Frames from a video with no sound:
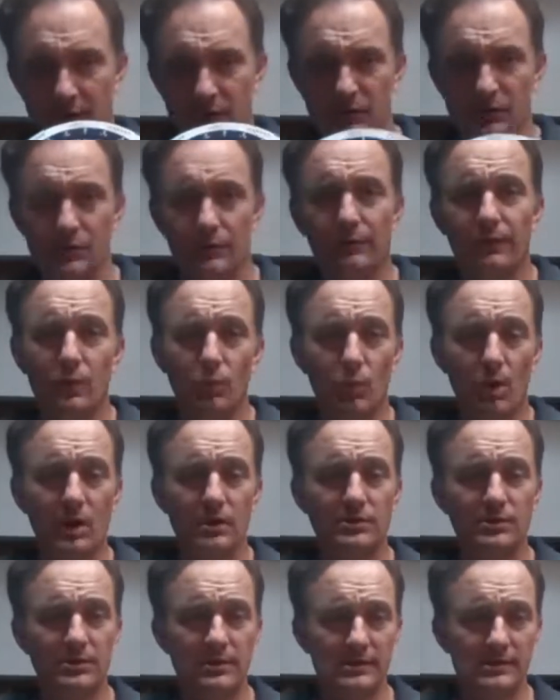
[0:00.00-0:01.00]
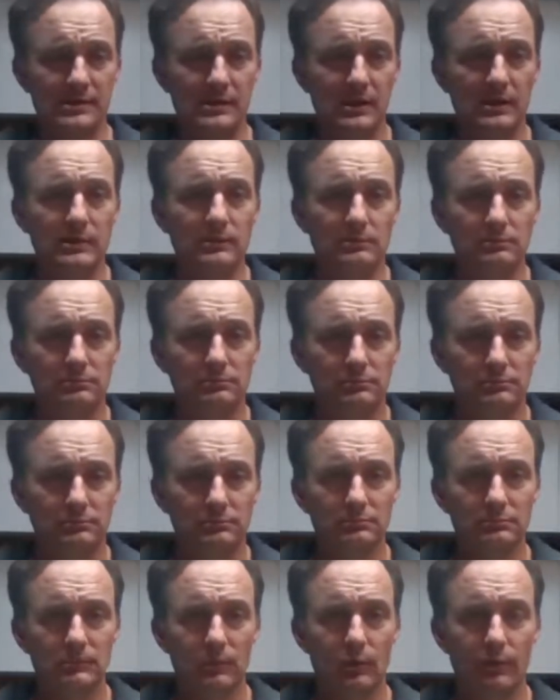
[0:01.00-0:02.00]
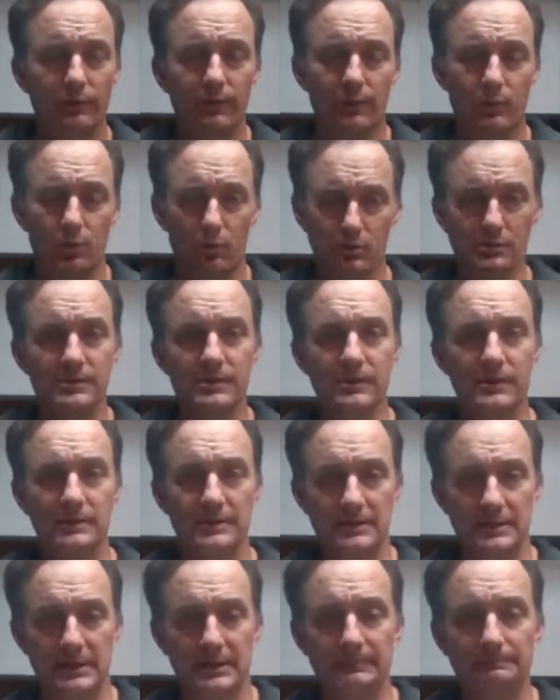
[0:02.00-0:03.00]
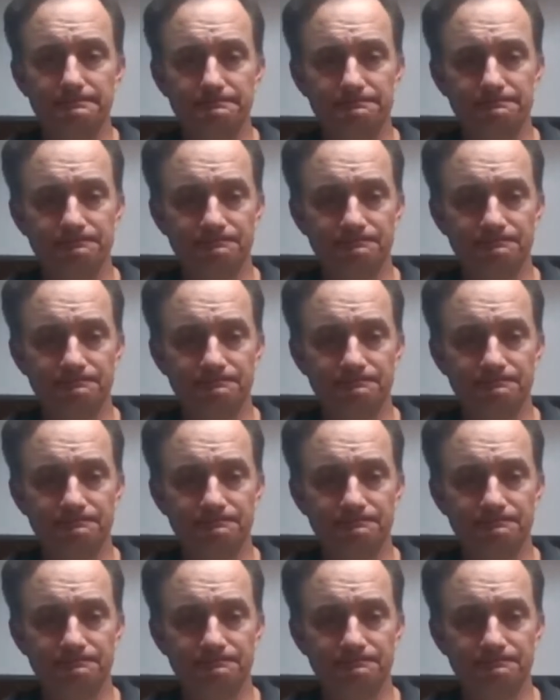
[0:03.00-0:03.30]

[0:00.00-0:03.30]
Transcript: So if you watch the sun over the course of the day,